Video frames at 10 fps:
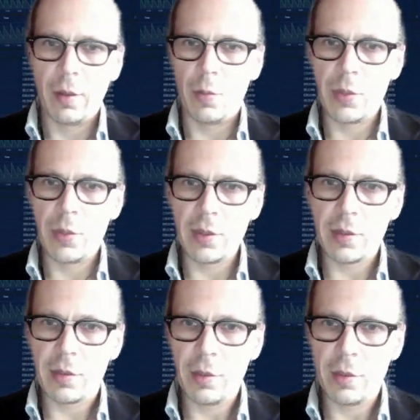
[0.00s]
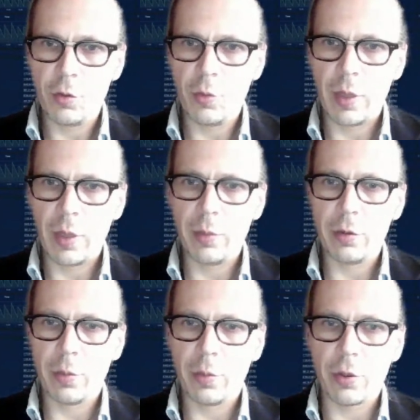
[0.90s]
Businesses need to be able to
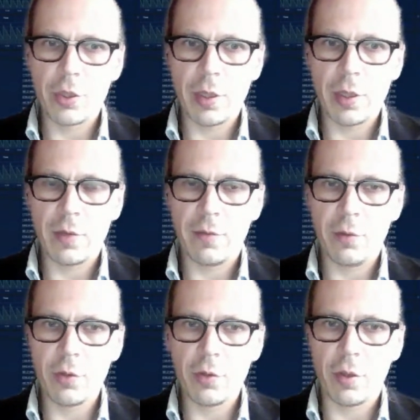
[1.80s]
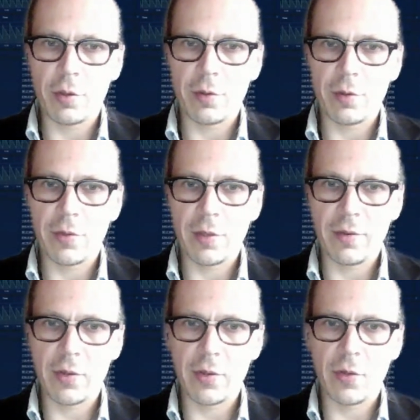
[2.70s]
project the future cost of
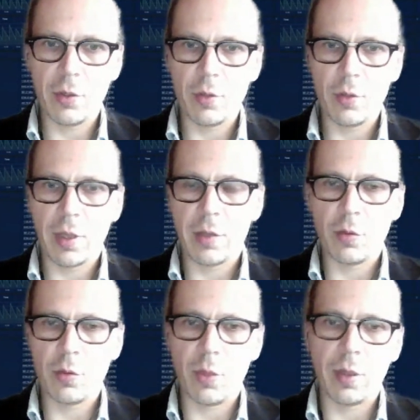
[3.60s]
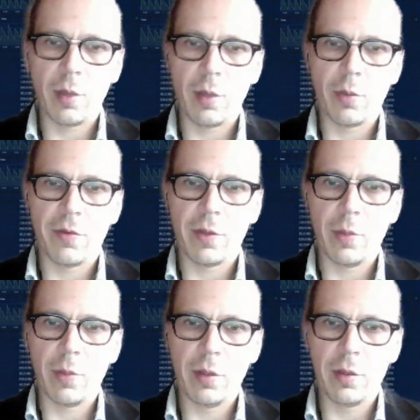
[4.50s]
services they utilize to maintain
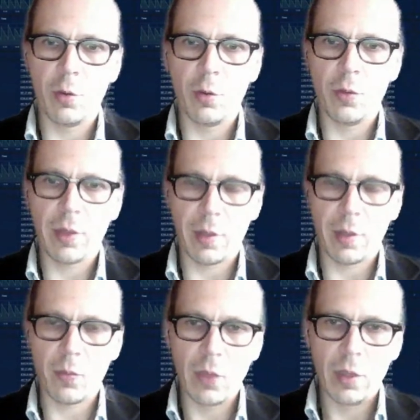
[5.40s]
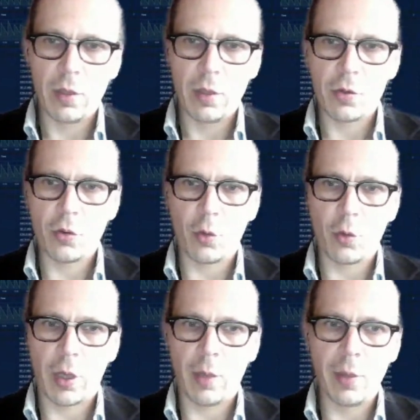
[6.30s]
profitability over time. So
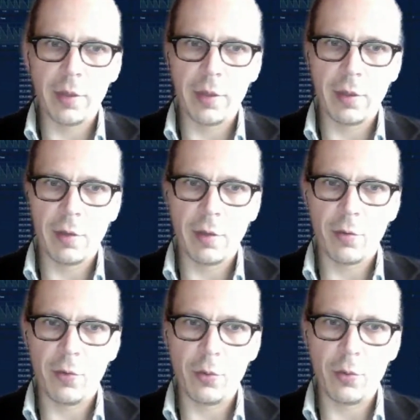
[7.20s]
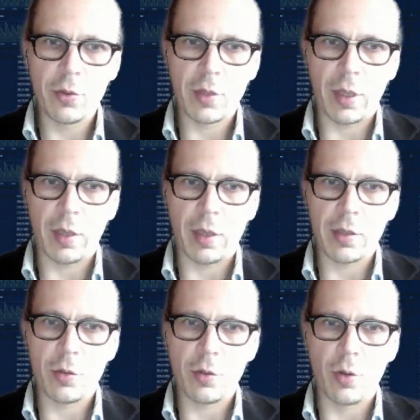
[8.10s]
I'm a little confused as
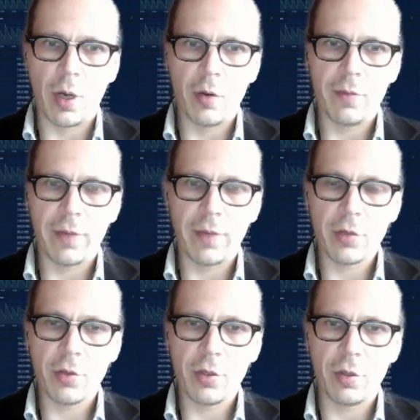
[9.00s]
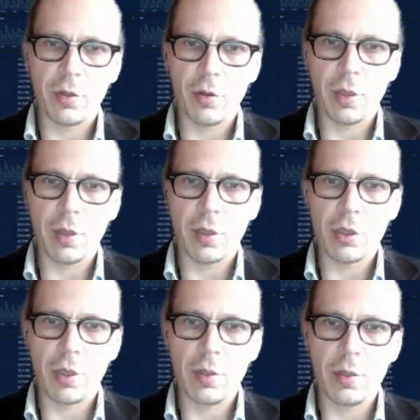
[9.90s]
to how a fluctuating token
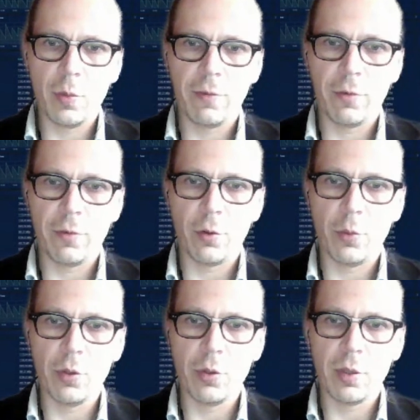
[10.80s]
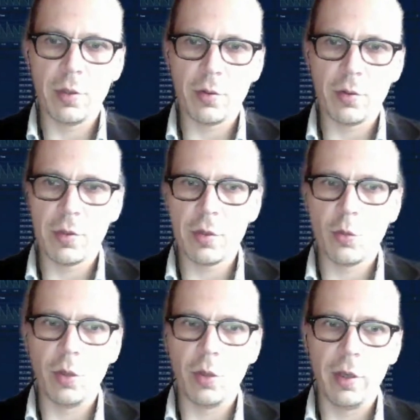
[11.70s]
exchangeable for computing resources
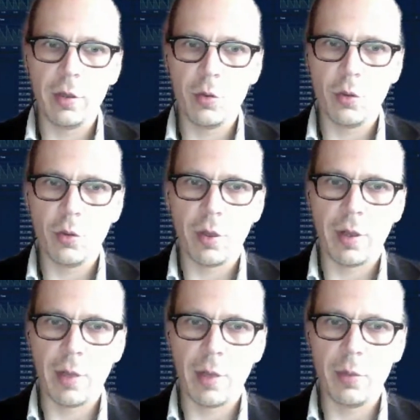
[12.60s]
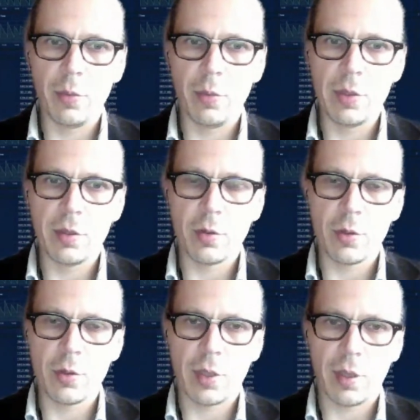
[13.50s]
would lead to a reliable business
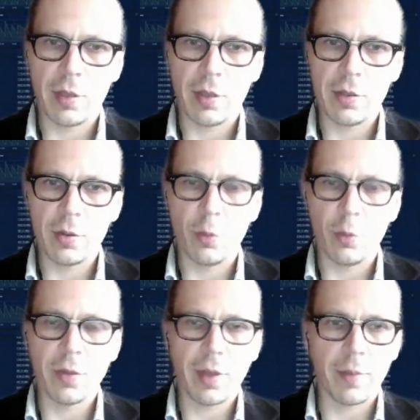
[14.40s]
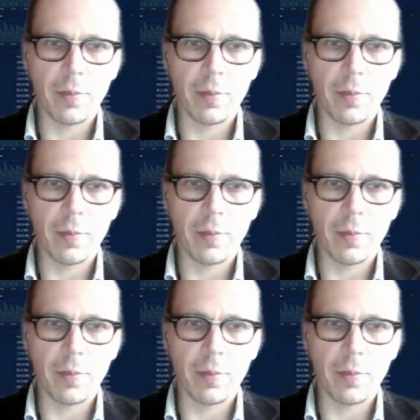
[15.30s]
cost analysis over time.